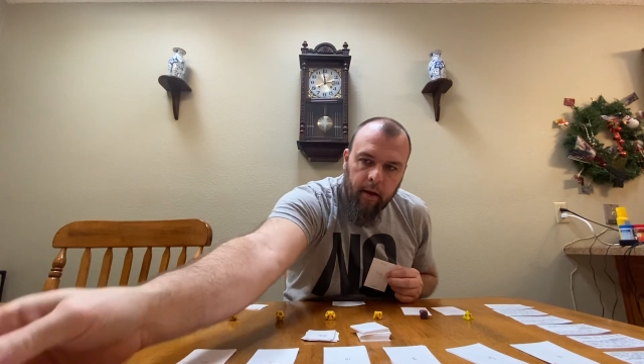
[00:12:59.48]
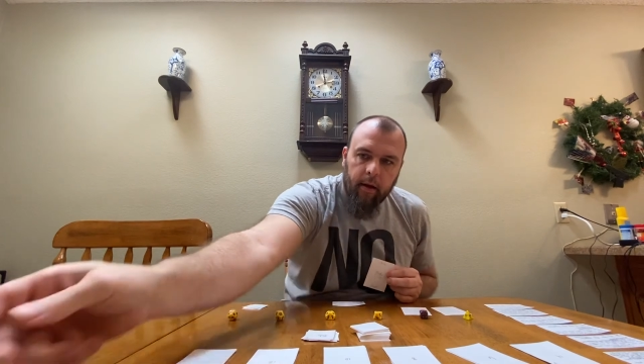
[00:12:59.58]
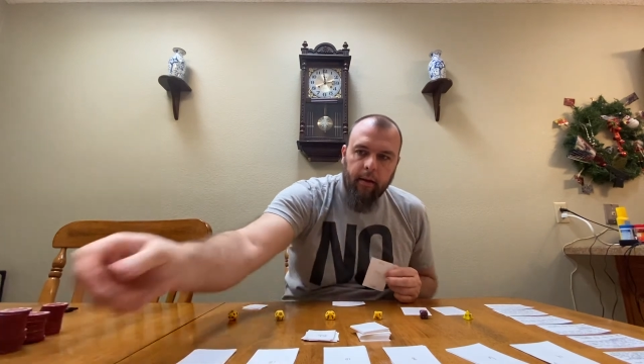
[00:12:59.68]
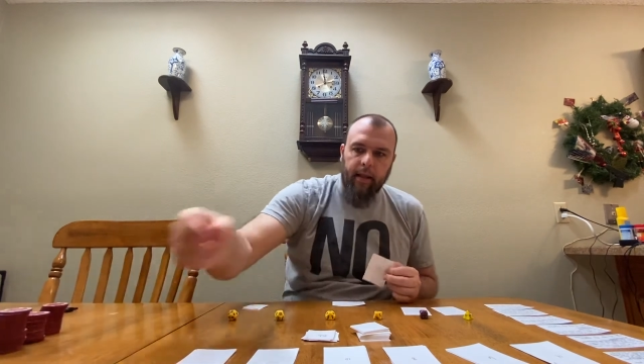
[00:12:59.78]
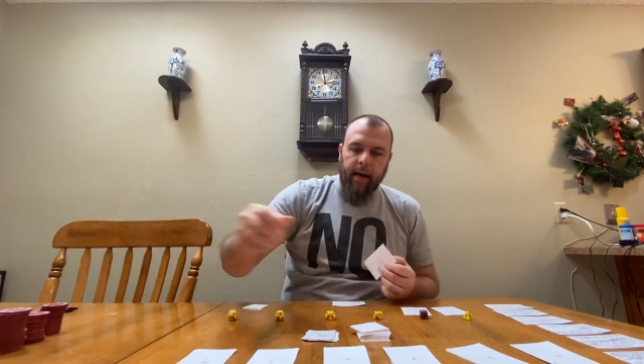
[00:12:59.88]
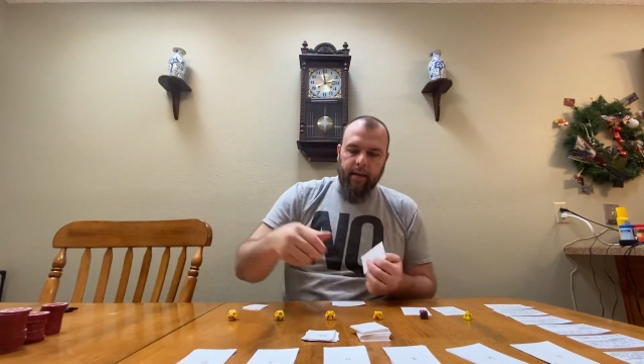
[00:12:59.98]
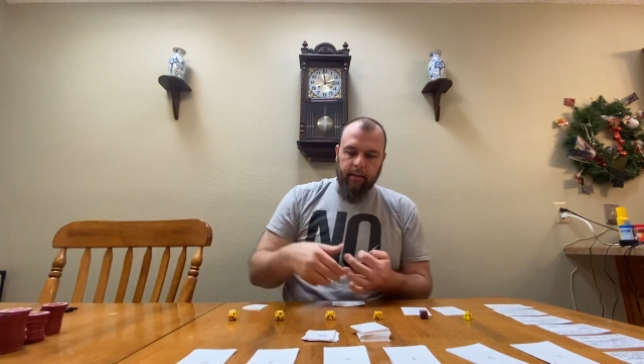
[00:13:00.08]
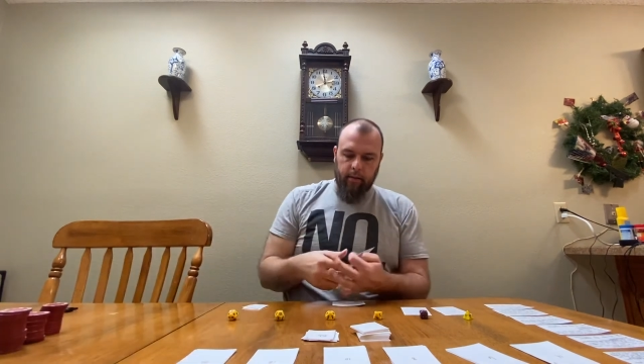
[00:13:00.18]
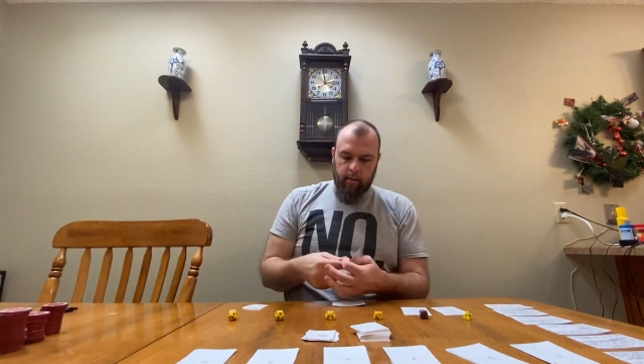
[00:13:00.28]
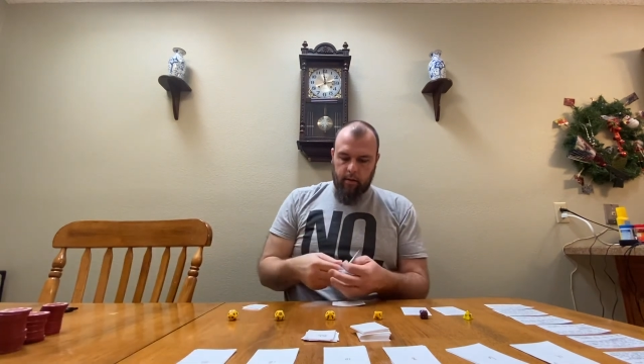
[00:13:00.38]
That
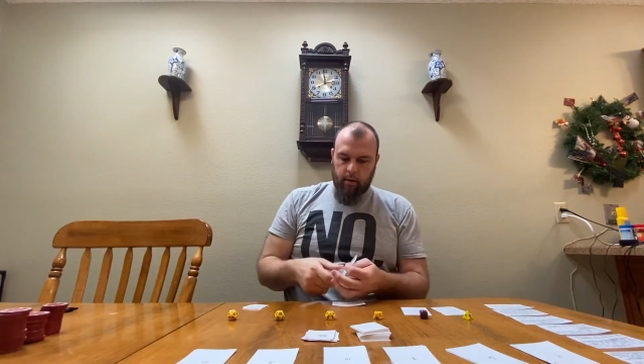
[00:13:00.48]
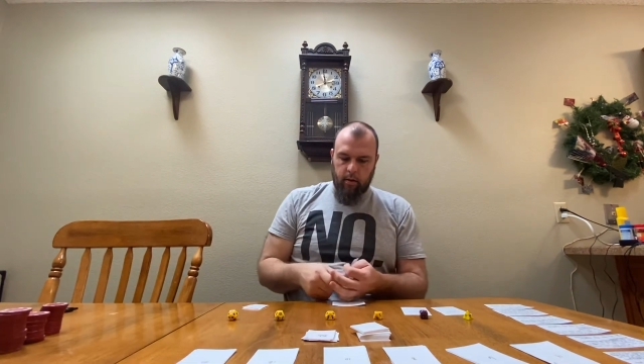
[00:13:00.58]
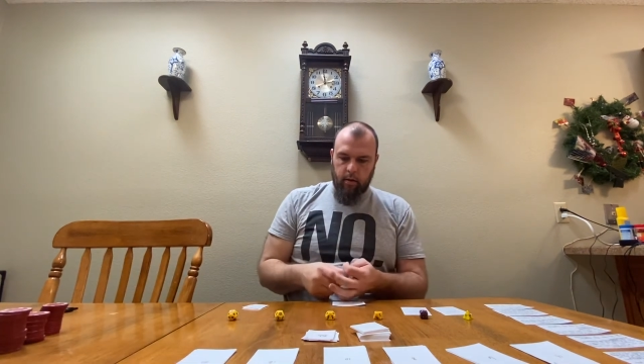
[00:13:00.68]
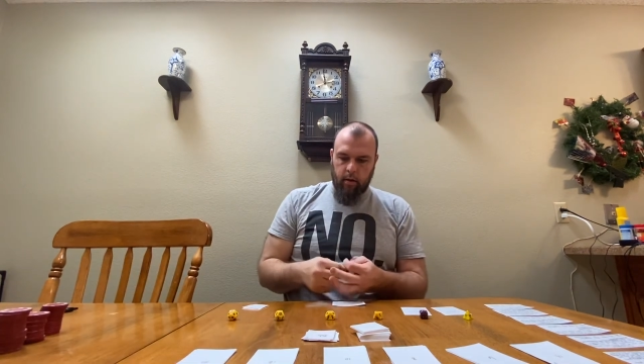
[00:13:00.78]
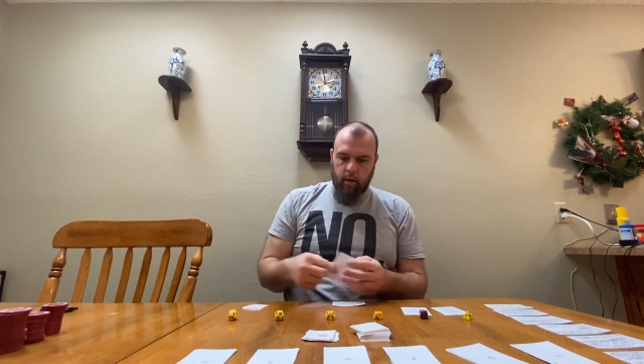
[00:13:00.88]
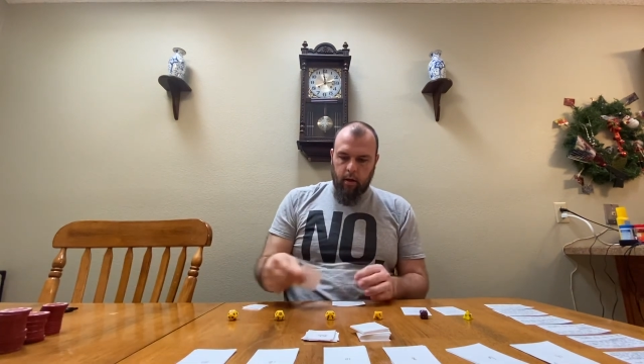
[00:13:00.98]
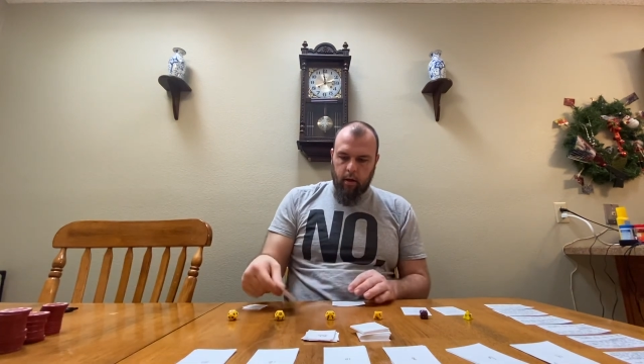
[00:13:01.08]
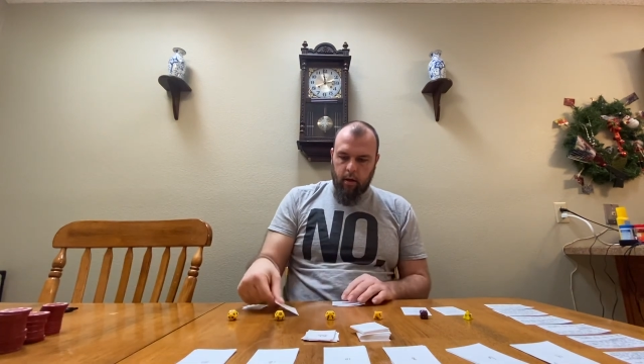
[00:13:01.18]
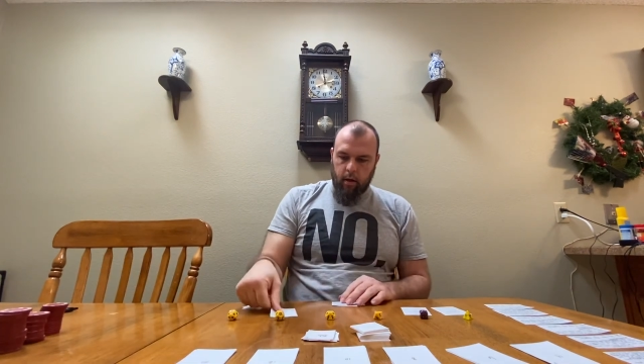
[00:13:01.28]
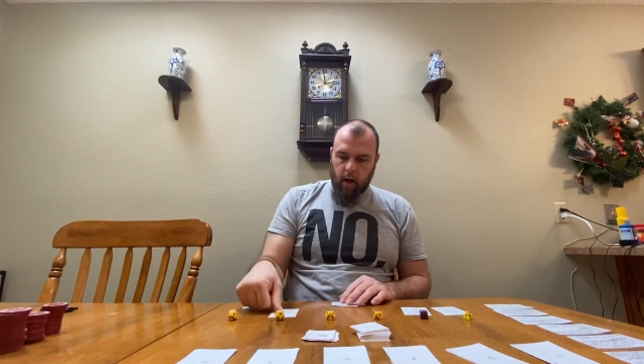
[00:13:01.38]
is
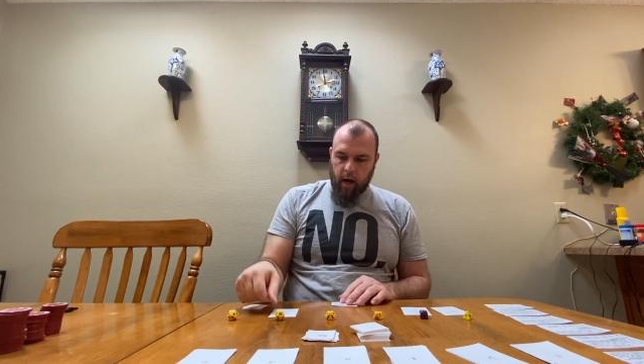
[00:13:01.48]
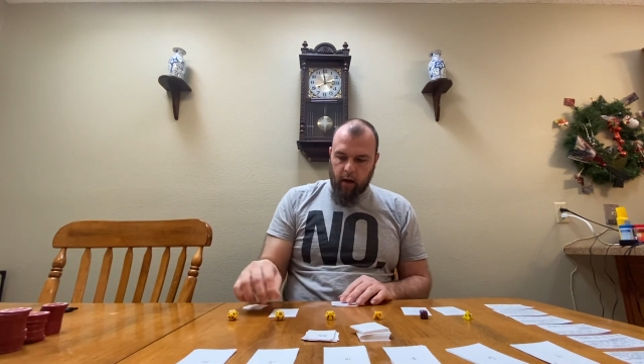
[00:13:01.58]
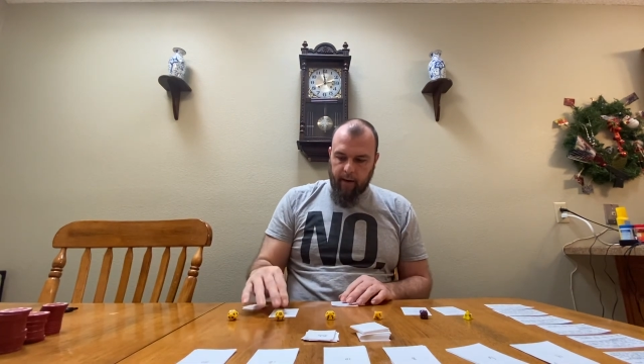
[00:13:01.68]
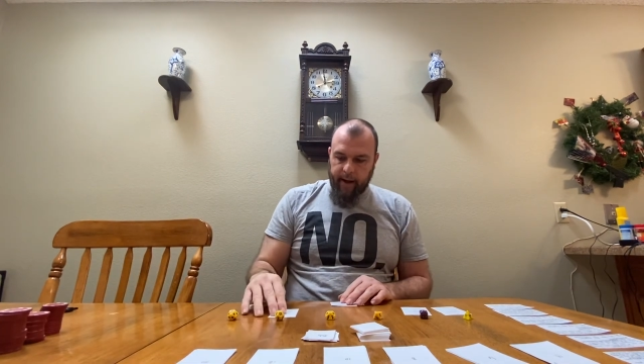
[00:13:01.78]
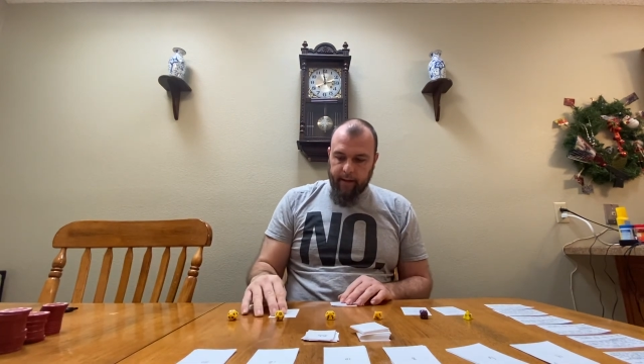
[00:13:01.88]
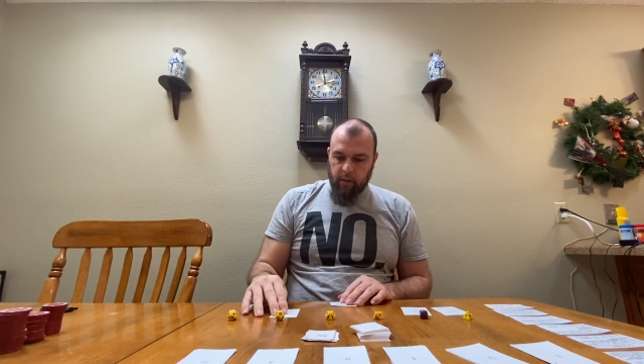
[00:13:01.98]
not great.